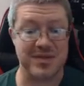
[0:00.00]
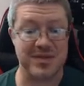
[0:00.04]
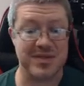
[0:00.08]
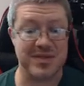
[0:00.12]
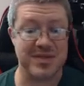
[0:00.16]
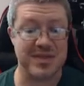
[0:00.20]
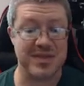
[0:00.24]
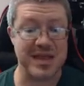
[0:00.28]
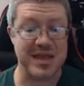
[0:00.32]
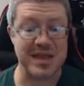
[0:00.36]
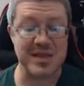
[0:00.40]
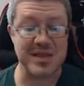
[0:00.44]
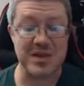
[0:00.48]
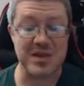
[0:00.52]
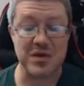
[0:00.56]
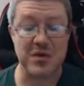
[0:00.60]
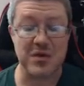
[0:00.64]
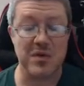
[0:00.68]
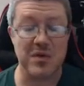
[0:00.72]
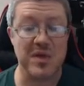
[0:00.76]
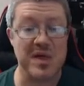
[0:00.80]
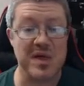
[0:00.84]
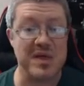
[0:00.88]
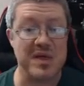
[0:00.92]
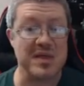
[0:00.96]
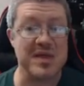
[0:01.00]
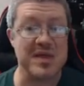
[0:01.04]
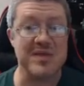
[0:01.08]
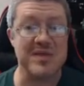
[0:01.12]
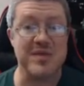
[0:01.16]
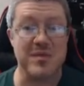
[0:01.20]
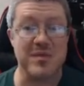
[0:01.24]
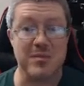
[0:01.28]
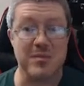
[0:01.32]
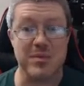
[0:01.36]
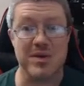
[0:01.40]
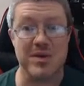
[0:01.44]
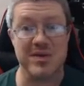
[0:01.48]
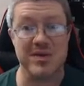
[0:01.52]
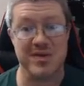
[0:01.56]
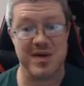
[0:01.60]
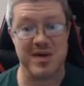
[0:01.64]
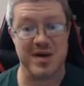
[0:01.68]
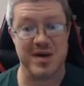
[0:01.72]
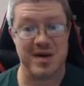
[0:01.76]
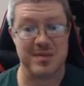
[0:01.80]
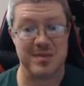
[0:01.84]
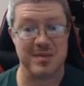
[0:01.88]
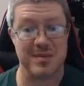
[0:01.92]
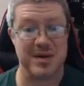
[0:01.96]
They literally live and breathe
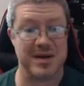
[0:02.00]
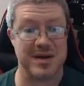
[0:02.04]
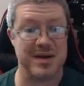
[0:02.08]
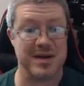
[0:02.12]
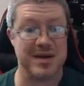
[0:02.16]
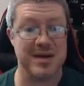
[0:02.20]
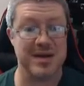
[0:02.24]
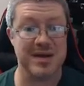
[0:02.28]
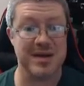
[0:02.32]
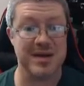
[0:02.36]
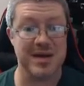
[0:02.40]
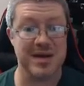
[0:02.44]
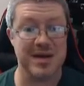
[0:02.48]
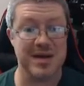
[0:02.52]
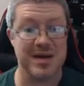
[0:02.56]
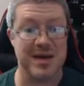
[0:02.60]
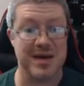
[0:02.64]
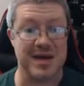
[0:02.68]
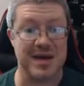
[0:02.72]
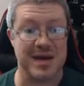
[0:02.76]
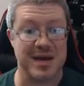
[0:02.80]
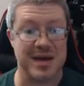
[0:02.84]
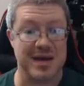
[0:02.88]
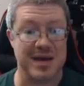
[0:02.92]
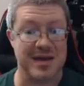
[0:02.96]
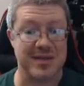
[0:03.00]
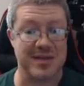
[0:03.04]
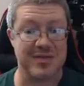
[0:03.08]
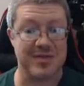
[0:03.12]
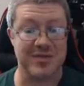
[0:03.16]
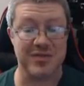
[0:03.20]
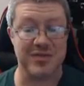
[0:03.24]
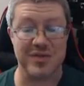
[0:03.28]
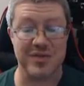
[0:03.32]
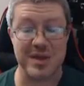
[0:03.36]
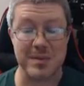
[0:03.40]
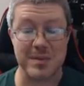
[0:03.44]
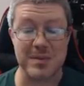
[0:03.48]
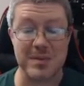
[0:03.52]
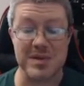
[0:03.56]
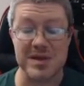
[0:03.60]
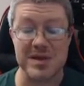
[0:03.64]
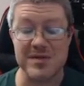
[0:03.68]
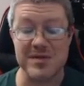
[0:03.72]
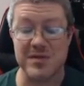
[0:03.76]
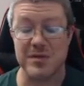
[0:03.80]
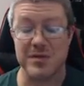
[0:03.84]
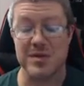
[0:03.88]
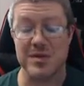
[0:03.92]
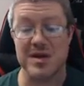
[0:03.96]
combat, and they believe
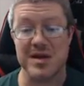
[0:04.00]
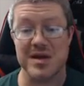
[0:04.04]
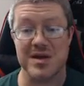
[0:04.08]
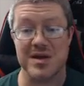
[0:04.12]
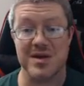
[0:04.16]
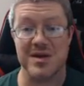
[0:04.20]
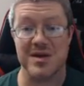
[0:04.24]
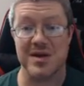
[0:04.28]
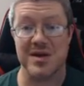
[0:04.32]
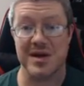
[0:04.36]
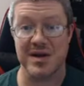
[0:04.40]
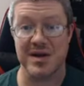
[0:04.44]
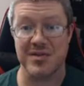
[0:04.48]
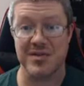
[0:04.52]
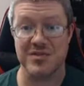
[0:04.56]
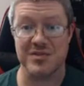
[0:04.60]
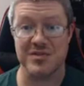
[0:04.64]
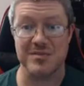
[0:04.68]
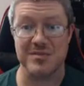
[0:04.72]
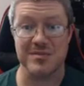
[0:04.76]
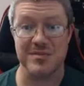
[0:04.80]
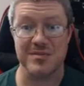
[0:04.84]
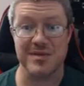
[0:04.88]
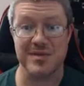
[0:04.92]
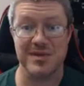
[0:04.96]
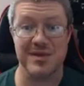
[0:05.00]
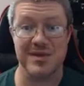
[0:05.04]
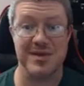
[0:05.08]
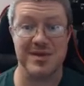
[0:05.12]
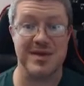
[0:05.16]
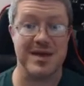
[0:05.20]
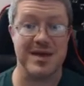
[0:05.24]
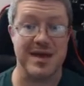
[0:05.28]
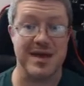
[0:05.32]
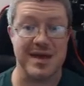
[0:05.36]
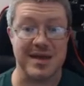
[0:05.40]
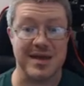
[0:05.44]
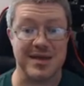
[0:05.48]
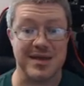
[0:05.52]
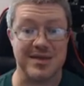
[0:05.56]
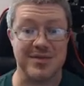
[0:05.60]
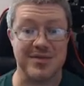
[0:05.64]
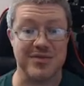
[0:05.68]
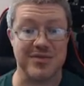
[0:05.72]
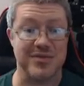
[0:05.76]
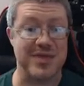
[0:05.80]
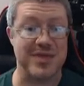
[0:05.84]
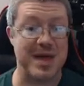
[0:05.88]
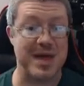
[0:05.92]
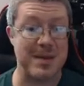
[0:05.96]
in reincarnation. And
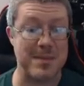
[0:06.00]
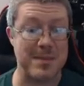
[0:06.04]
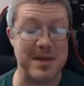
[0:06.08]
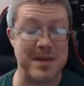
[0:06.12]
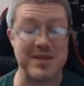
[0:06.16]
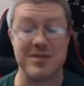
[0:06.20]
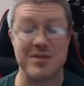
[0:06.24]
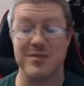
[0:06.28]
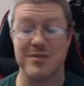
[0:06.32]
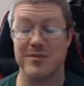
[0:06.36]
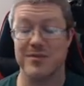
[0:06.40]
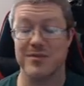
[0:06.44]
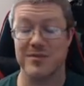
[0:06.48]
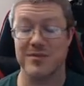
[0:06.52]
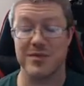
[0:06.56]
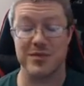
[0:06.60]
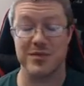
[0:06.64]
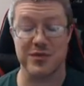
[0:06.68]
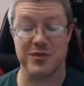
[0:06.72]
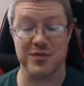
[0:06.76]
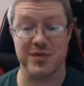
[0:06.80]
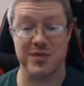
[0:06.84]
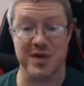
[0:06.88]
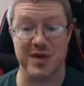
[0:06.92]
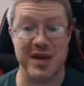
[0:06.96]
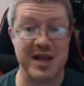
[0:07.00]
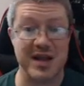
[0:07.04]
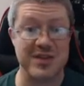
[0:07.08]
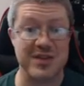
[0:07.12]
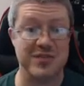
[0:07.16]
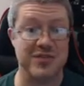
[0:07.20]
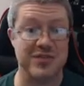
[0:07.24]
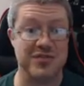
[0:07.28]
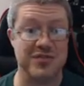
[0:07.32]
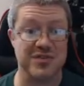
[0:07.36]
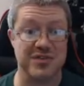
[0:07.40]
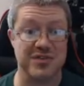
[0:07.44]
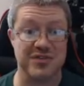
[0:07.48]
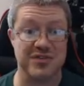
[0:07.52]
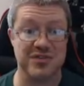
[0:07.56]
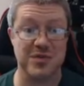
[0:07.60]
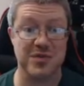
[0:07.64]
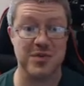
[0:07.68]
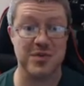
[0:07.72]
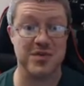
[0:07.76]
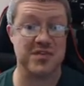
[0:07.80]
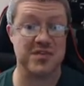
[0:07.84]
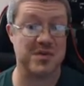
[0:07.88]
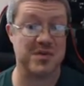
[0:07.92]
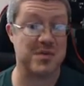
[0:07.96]
have made some very interesting
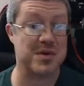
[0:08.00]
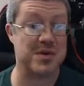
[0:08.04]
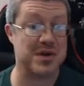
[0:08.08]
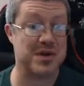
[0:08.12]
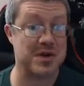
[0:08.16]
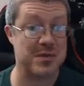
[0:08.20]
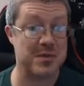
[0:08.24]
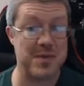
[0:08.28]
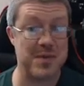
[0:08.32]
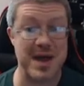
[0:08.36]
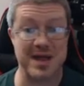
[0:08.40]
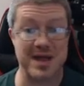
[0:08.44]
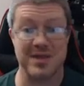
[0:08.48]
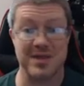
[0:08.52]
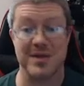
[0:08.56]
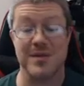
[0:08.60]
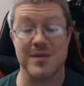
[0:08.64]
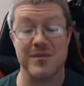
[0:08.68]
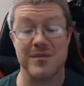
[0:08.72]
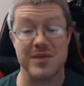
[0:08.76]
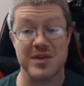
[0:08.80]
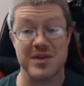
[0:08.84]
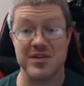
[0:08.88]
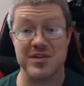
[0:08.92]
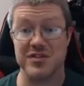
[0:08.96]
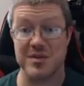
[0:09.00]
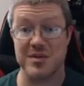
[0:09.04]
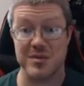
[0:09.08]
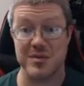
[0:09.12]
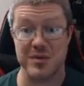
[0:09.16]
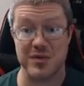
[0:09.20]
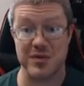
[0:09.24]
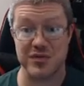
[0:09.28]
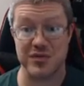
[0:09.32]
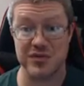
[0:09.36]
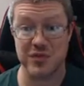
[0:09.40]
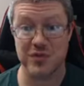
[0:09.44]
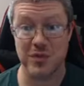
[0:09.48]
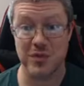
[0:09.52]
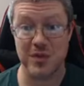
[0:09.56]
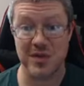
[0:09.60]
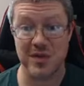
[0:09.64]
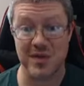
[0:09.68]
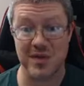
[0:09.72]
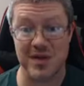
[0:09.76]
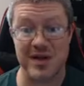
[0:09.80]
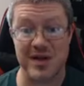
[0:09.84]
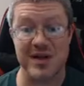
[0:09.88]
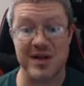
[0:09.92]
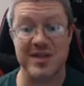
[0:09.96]
stories. I want to go back there and finish up the
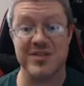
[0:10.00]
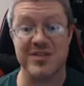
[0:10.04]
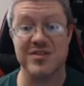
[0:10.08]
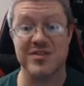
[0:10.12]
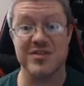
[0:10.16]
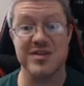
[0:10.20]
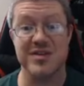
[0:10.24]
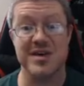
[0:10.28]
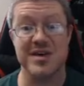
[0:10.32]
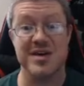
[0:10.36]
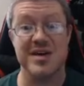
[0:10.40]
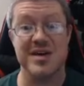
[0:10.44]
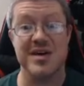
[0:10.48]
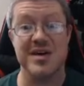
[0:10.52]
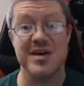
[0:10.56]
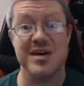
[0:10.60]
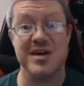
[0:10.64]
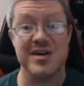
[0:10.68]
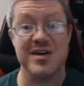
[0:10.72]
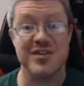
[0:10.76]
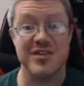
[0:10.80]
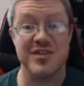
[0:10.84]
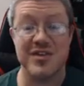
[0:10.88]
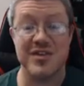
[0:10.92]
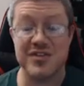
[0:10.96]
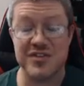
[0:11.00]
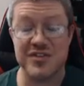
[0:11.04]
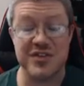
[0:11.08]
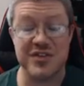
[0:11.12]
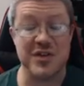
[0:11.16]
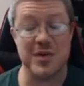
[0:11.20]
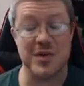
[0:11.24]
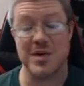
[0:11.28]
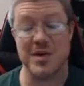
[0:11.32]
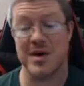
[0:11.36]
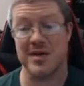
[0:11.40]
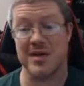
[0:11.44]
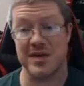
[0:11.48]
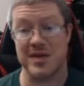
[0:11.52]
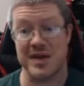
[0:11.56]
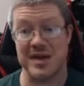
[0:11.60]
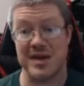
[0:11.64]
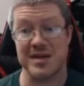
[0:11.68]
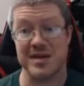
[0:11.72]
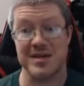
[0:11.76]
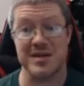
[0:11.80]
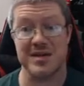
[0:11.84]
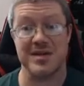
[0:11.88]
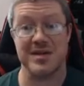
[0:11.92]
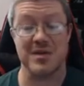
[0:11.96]
storylines just to know how they ended.
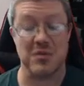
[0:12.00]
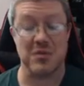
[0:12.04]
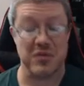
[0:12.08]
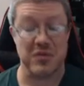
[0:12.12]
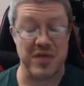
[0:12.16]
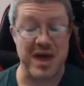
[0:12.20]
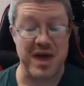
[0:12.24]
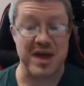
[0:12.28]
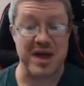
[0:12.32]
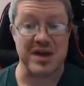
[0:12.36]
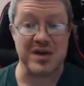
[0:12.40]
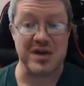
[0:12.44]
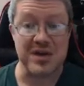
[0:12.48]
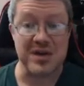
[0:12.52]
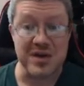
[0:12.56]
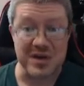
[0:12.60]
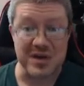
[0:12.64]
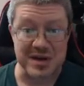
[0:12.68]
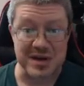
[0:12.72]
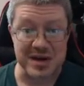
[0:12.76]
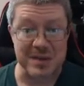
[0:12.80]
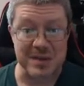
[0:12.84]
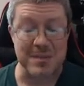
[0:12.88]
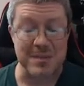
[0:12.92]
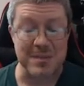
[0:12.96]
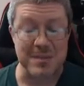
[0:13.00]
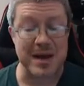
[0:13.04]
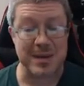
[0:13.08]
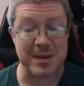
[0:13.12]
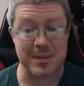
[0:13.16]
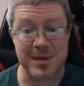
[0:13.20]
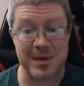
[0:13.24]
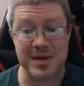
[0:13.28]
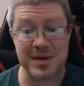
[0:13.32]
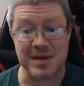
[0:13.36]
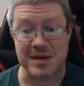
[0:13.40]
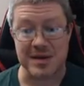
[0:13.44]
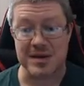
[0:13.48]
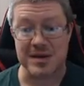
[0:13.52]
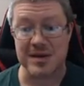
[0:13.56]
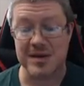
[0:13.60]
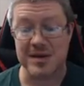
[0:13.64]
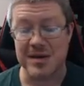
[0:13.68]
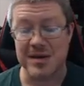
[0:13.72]
They're that good, in my opinion.